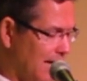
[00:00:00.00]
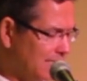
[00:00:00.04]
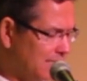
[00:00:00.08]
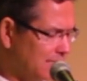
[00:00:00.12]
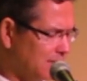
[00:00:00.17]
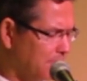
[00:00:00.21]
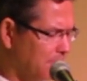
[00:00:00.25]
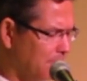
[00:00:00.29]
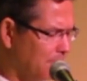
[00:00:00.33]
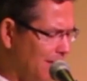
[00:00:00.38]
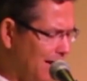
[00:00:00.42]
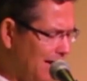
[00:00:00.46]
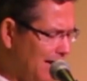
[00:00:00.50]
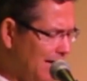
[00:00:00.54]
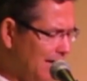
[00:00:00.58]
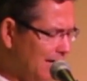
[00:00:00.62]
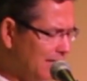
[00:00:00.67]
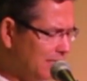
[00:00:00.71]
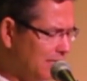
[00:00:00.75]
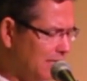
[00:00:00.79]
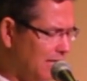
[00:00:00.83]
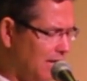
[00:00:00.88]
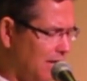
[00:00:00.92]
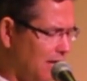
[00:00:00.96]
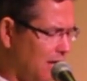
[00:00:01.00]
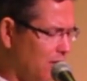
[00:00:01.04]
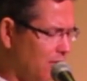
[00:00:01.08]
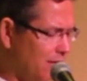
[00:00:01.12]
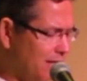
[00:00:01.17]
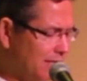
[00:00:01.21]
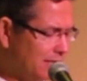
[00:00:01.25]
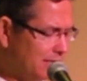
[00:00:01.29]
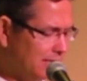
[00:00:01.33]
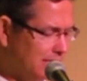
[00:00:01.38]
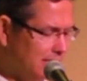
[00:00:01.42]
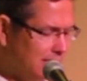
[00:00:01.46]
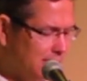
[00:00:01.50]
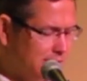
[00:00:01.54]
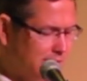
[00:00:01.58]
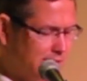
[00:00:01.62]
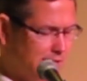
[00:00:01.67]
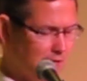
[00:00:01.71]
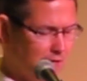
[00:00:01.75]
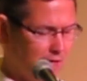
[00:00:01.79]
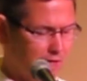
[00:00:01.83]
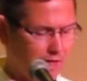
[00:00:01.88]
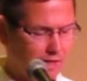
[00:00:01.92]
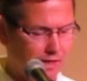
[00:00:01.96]
as a man carries his
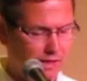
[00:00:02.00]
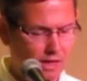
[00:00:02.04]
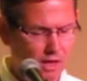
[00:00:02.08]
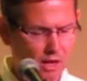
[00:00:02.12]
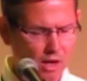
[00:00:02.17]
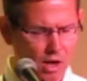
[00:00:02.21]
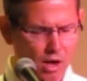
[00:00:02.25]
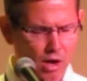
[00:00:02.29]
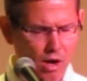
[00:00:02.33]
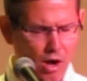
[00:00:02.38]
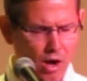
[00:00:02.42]
son,